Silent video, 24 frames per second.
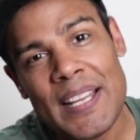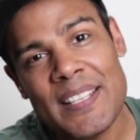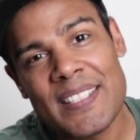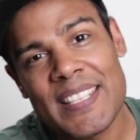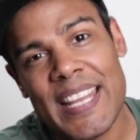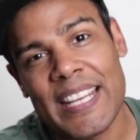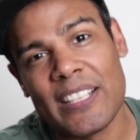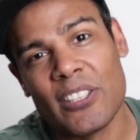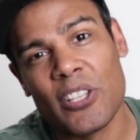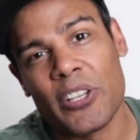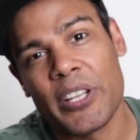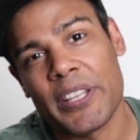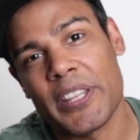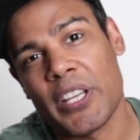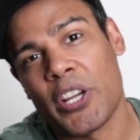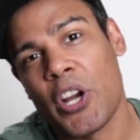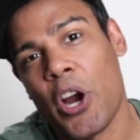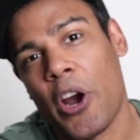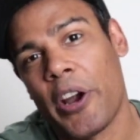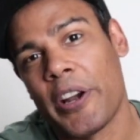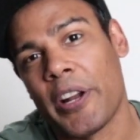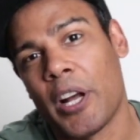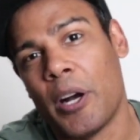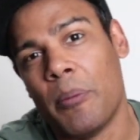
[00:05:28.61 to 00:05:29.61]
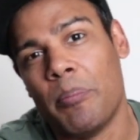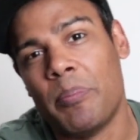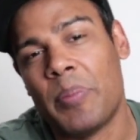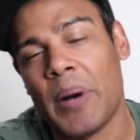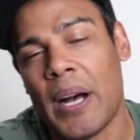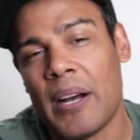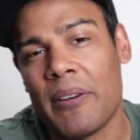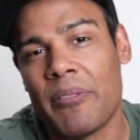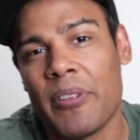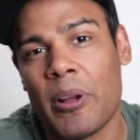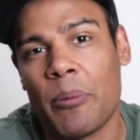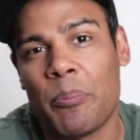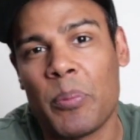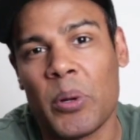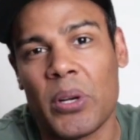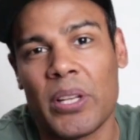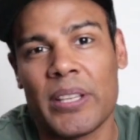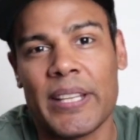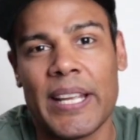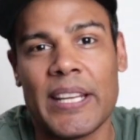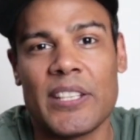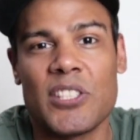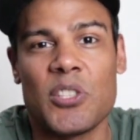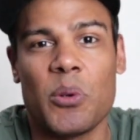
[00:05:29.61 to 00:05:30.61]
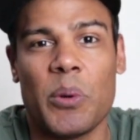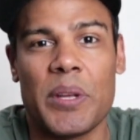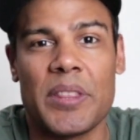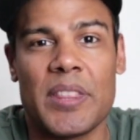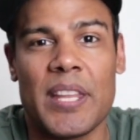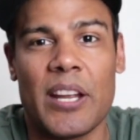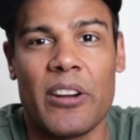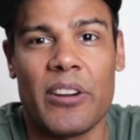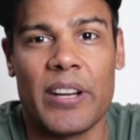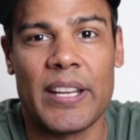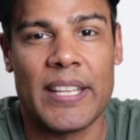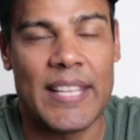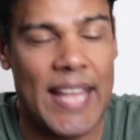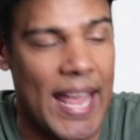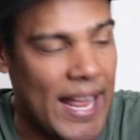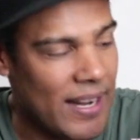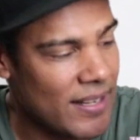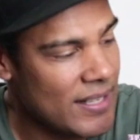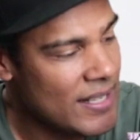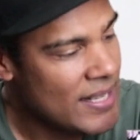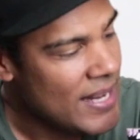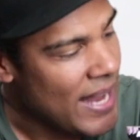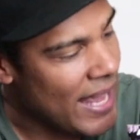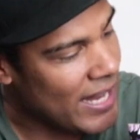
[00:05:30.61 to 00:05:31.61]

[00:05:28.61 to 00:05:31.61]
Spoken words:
take a look at the card above. I'll put a link to it there again.